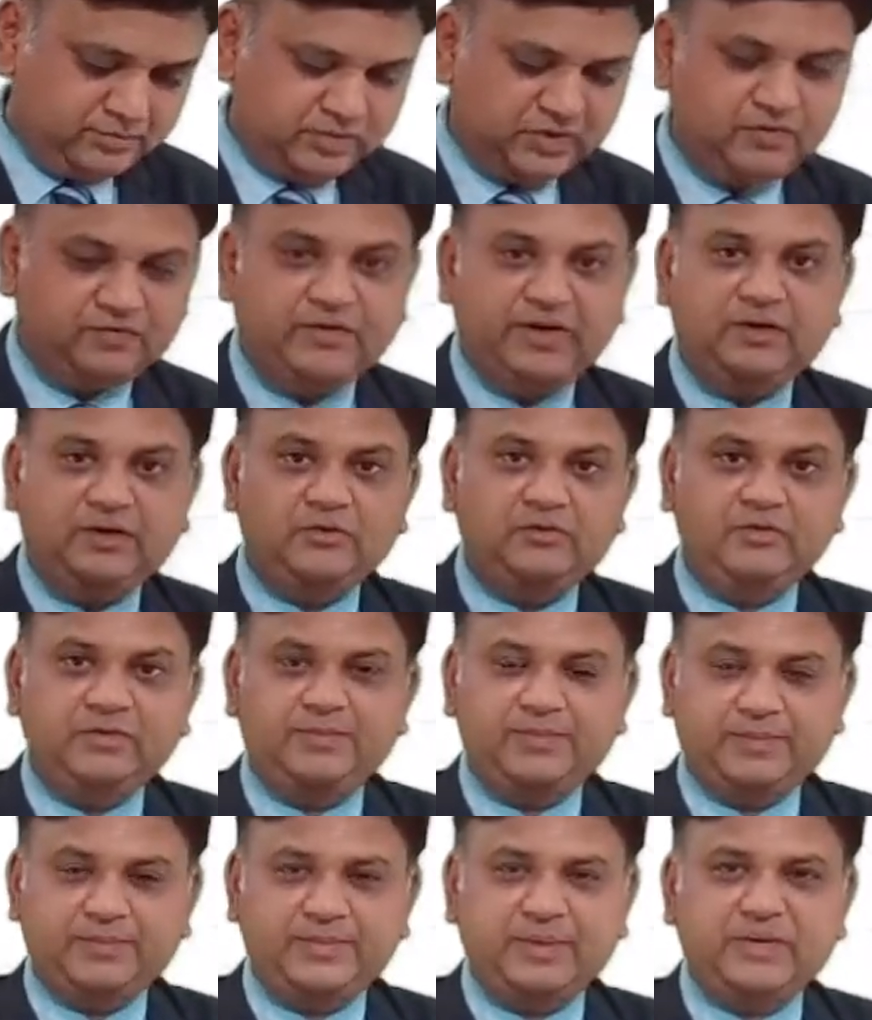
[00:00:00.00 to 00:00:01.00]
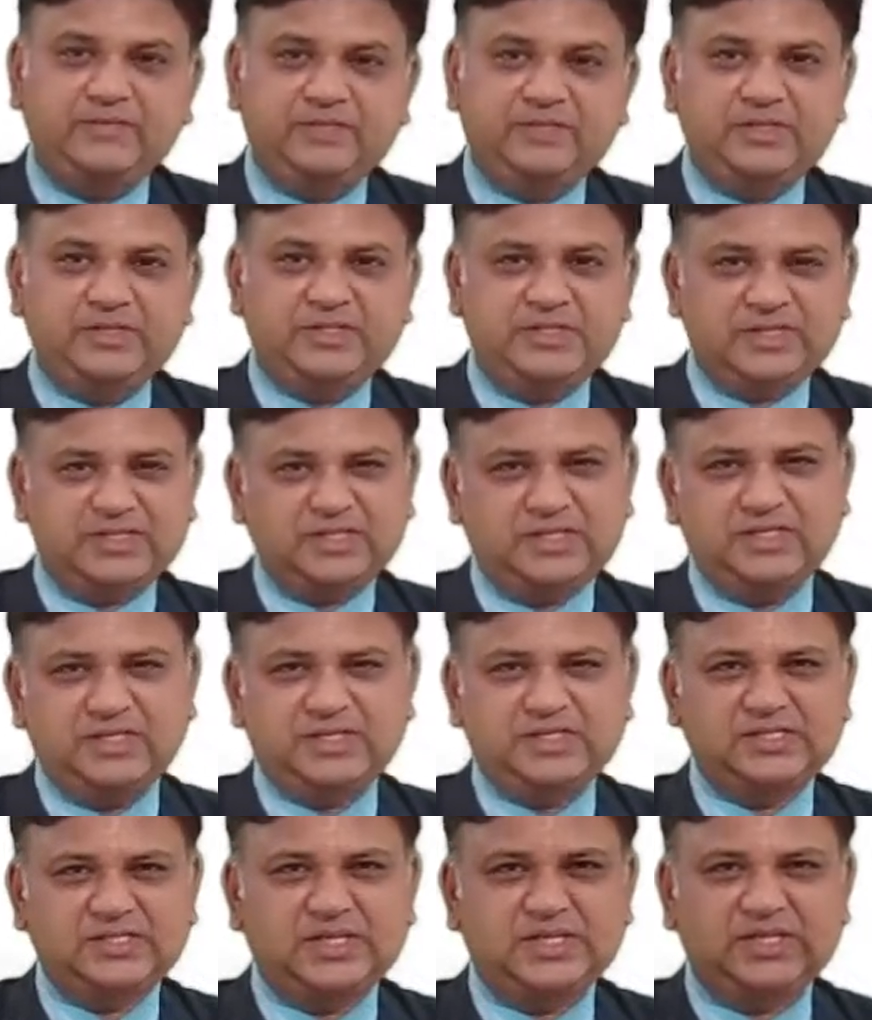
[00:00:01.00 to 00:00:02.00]
Why do we prepare? We'll just
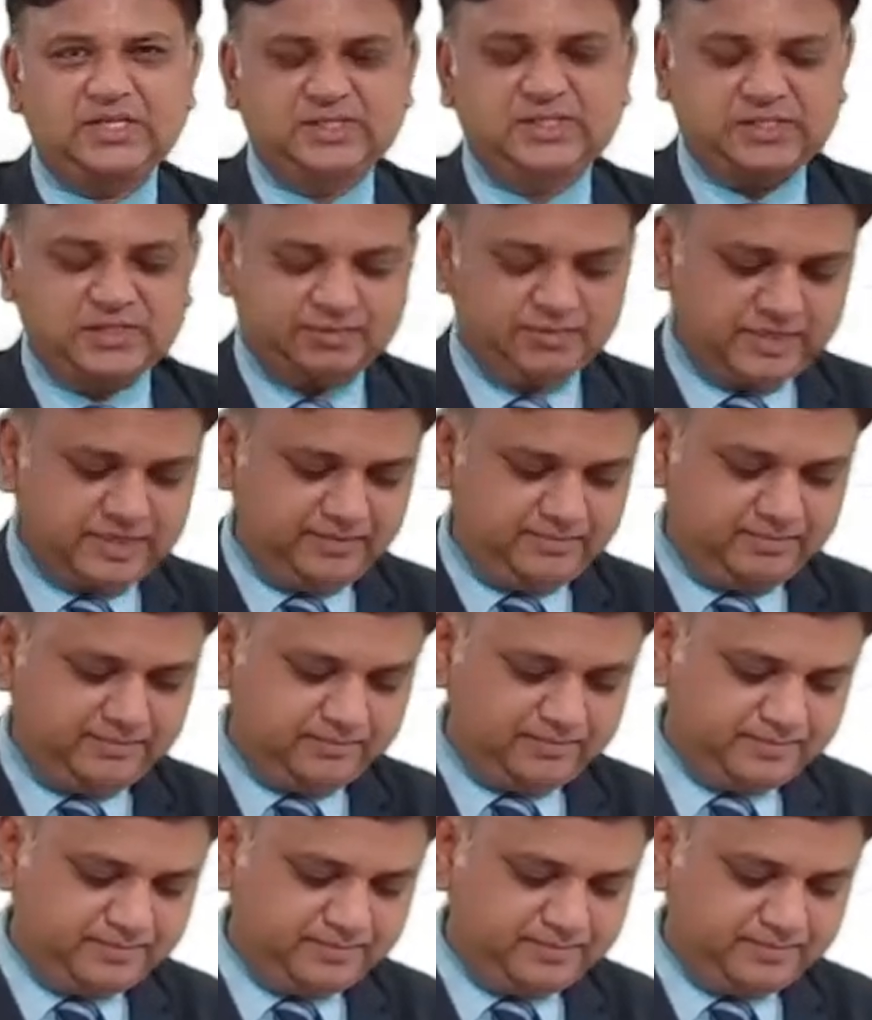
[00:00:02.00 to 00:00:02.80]
understand in some time.